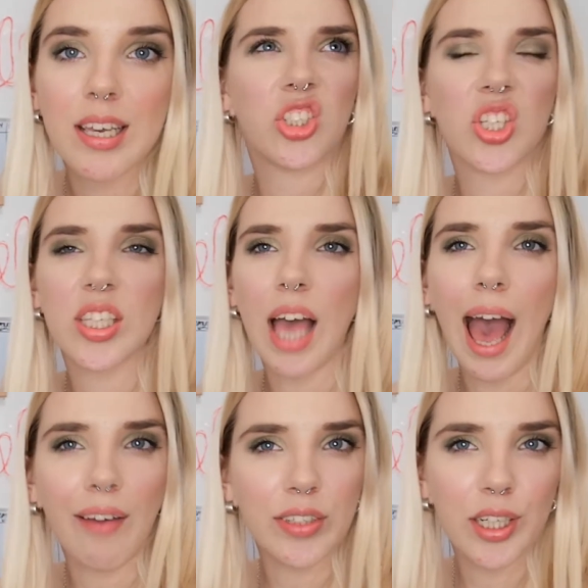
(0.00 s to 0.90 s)
just
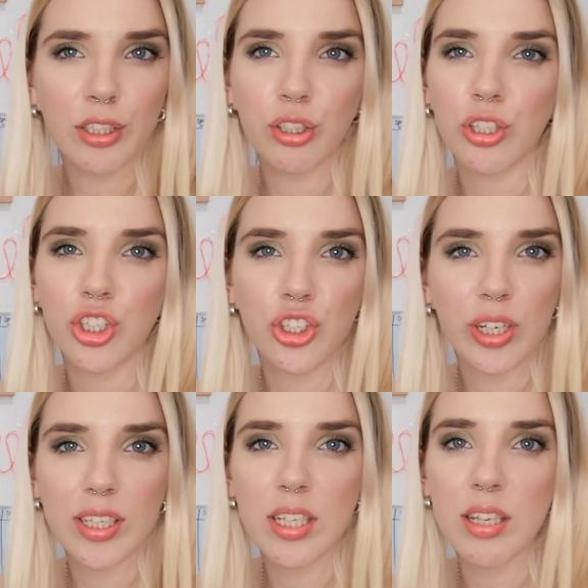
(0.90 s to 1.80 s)
having a
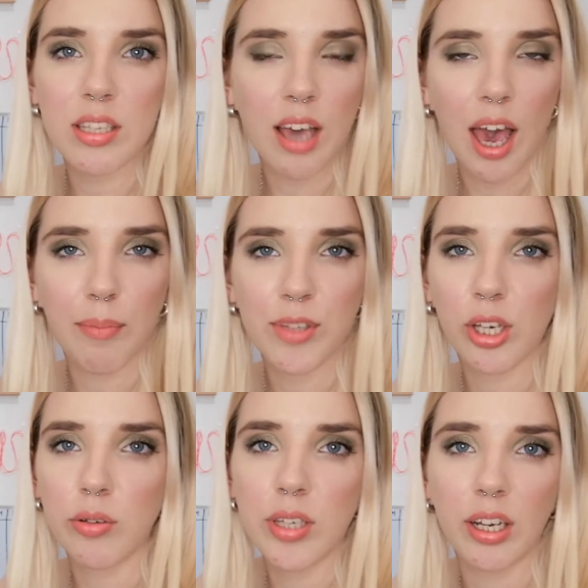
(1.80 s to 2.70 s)
constricted time
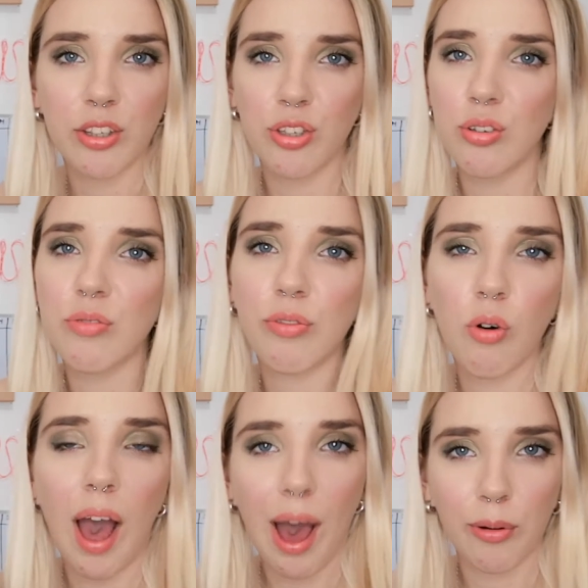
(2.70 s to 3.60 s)
totaling 2 to
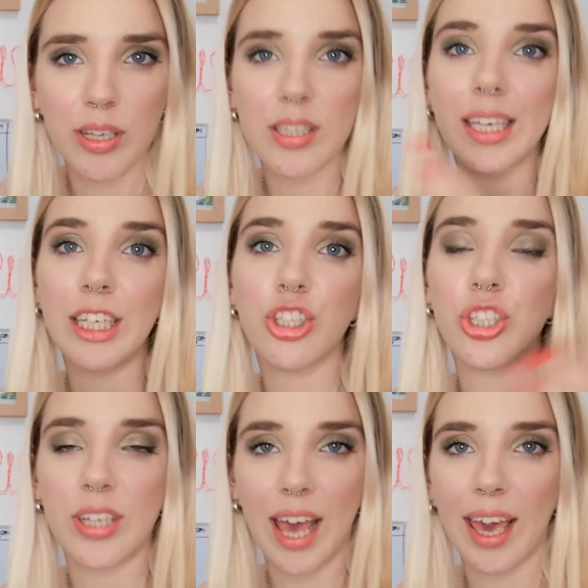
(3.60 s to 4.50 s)
4 hours
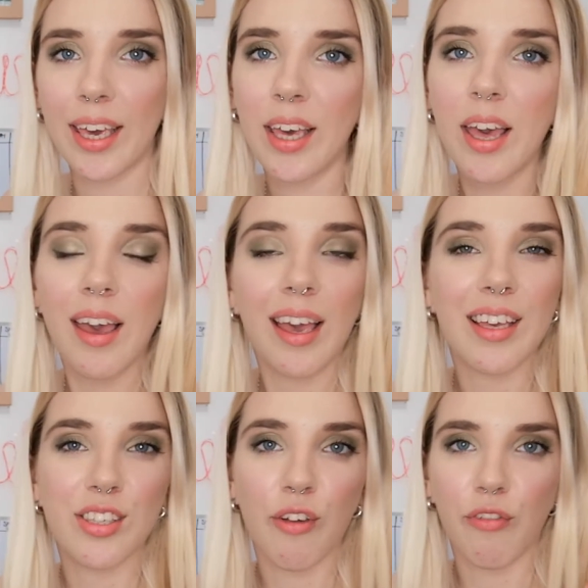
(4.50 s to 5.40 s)
each day
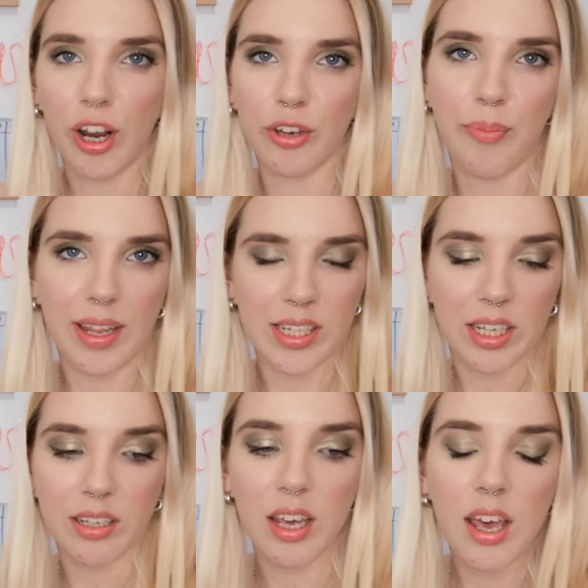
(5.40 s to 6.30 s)
is
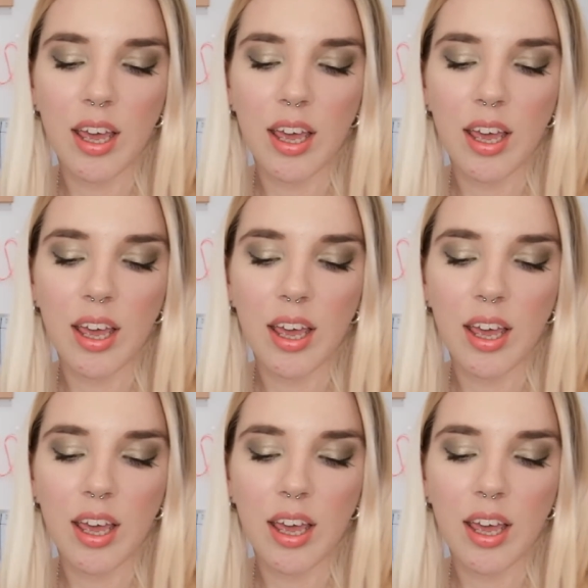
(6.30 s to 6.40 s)
recommended.